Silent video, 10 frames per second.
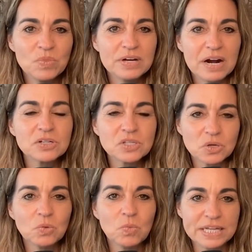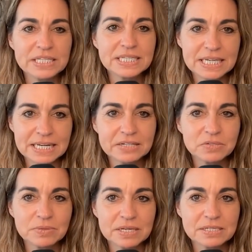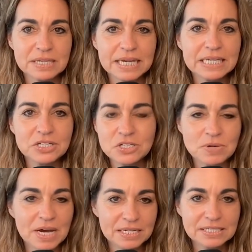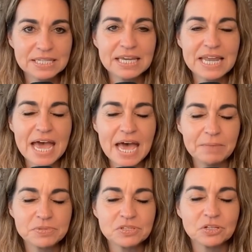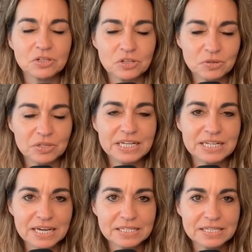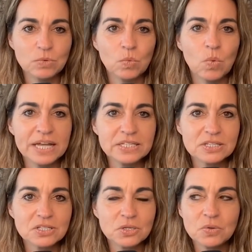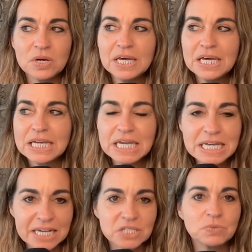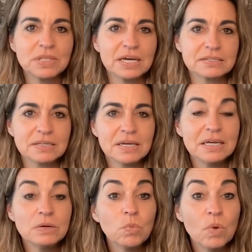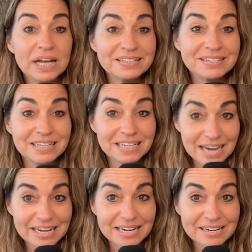our soul wants to connect with us. I kid you not. That absolutely does. It wants to connect with us. It wants to guide